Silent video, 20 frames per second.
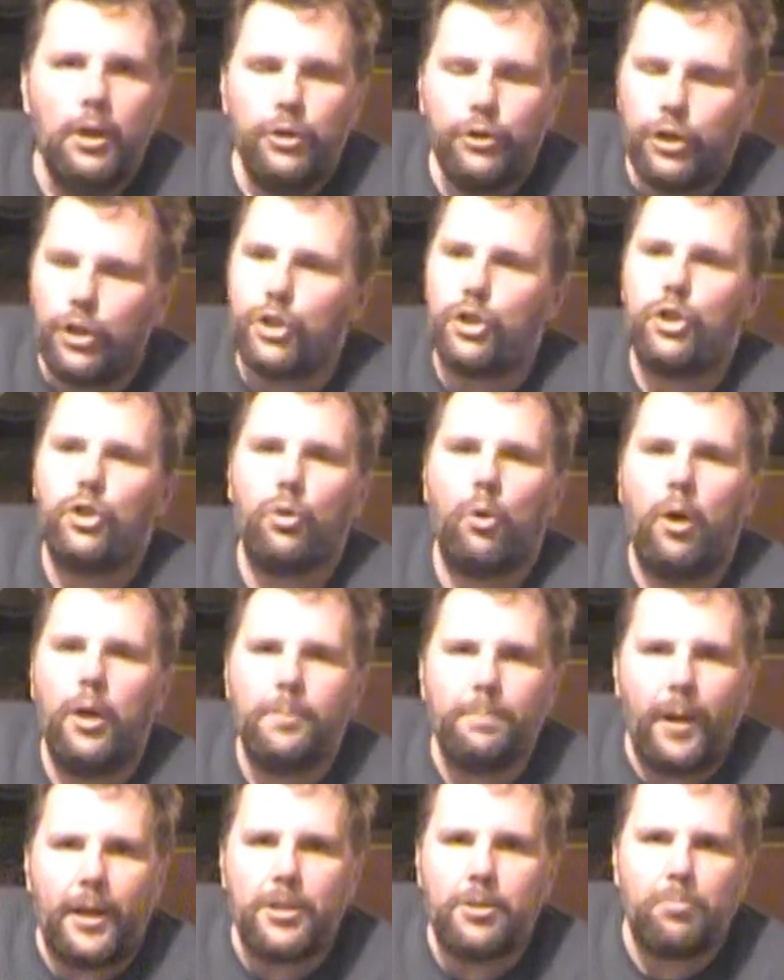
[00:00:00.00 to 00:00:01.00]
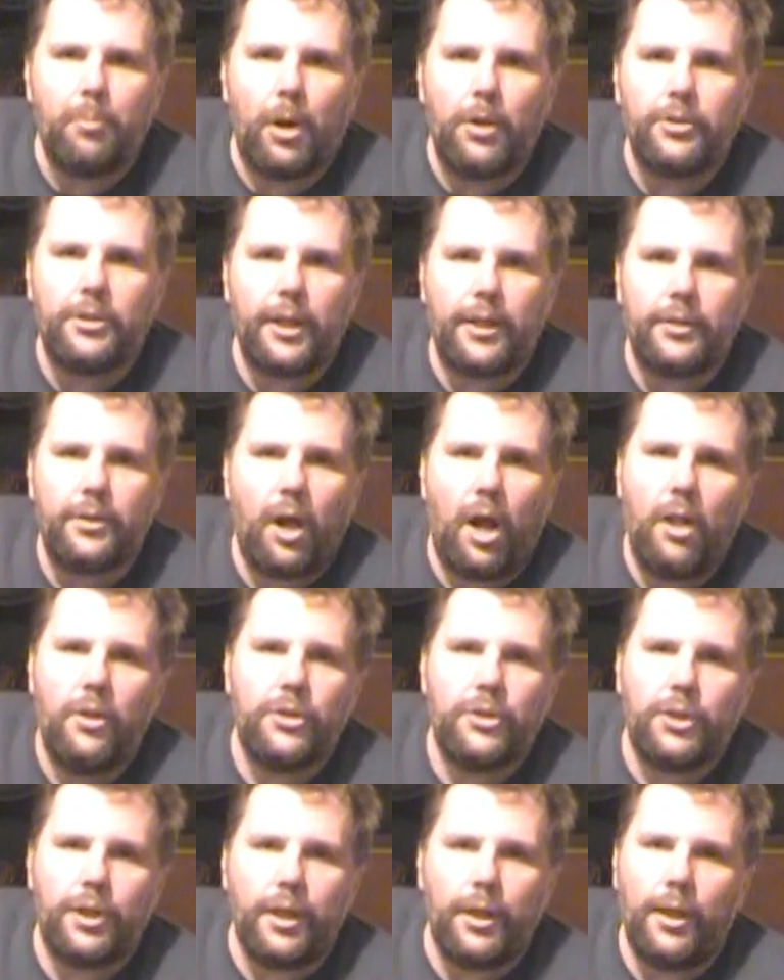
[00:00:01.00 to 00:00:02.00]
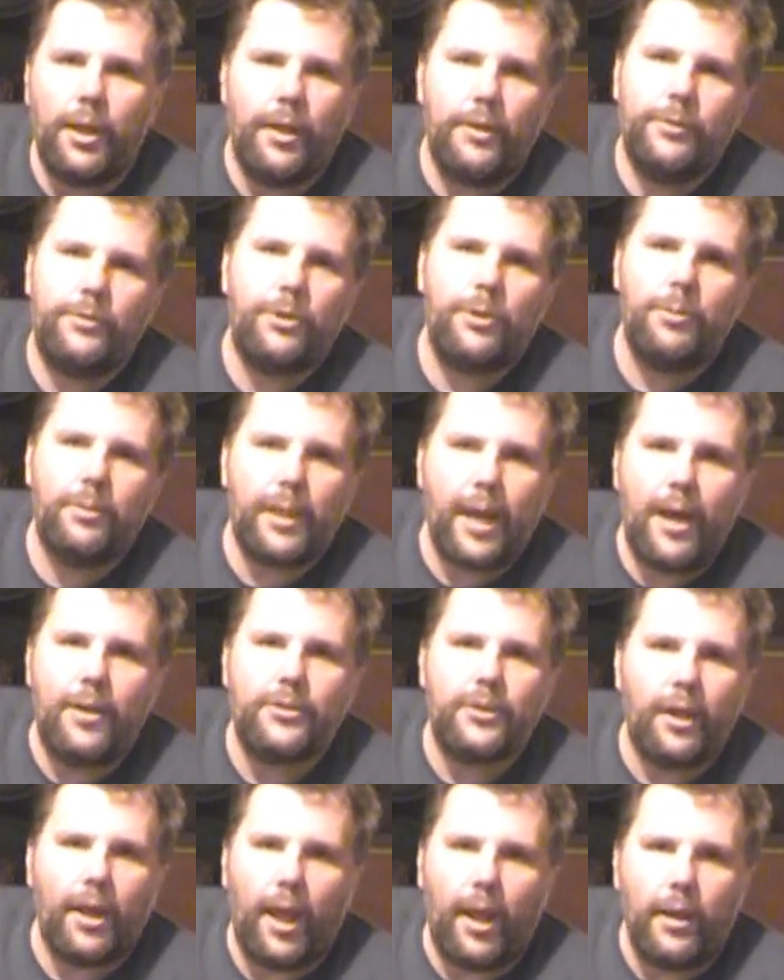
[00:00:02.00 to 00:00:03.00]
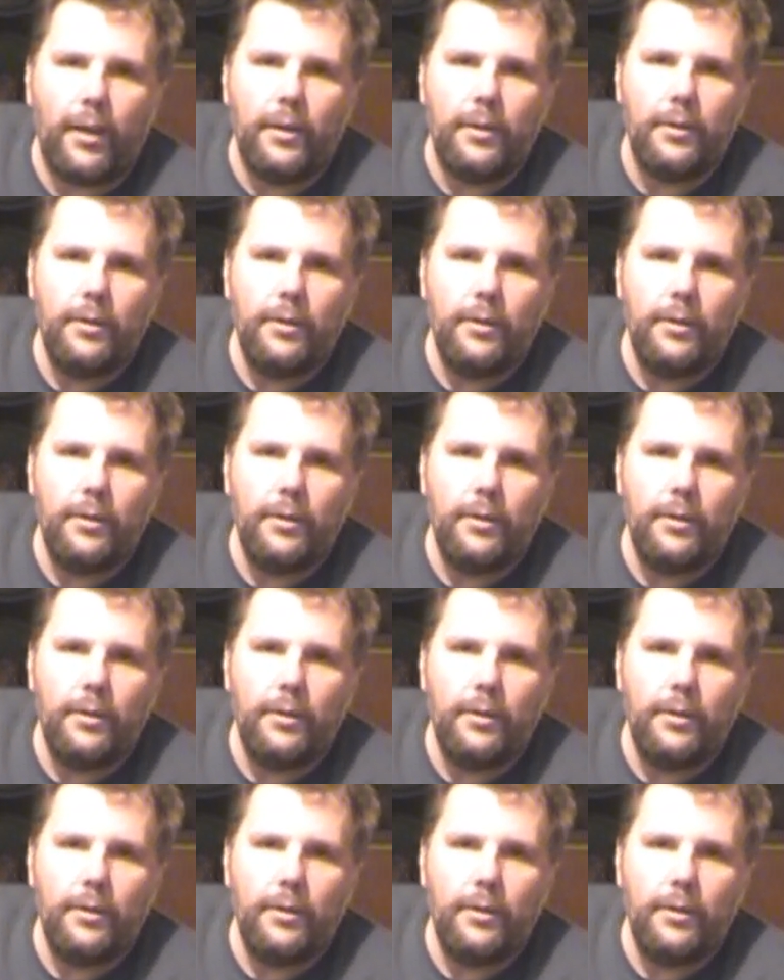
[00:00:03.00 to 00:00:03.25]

destroyed by smart technology in 2008.